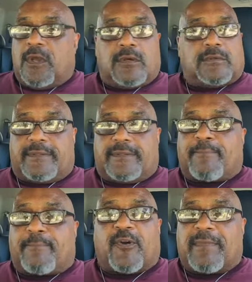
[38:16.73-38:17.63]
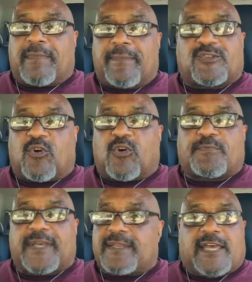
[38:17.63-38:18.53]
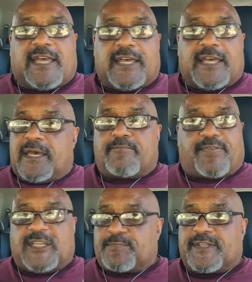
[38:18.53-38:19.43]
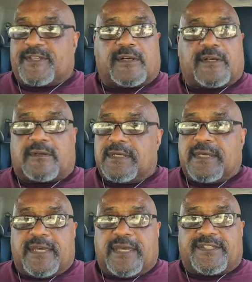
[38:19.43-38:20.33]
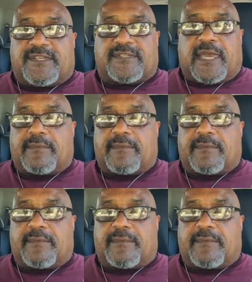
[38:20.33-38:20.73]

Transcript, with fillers: That person made me so upset. Peace be still. In Jesus' name.